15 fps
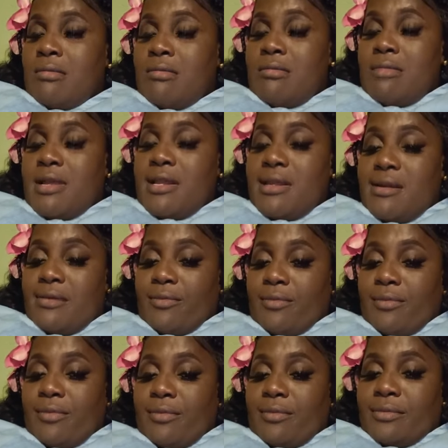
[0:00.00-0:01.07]
Me?
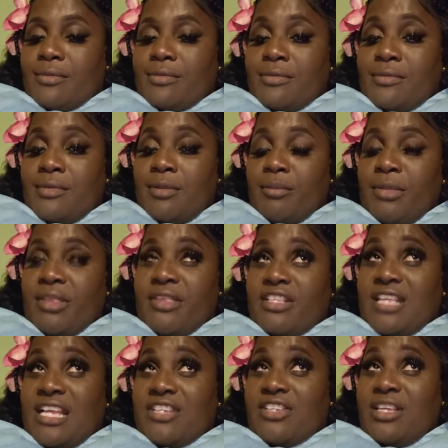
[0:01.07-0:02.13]
Me see
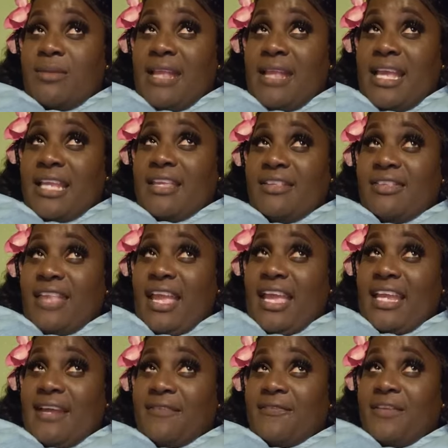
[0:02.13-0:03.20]
Josh is like in
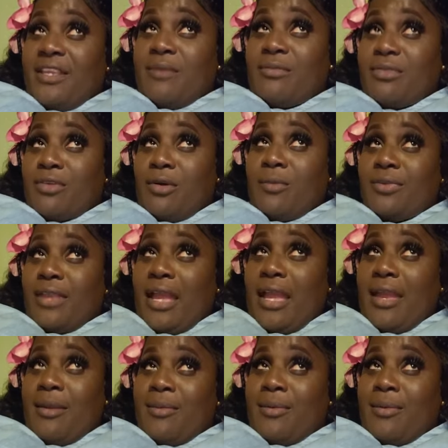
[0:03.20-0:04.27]
tired of him sometimes.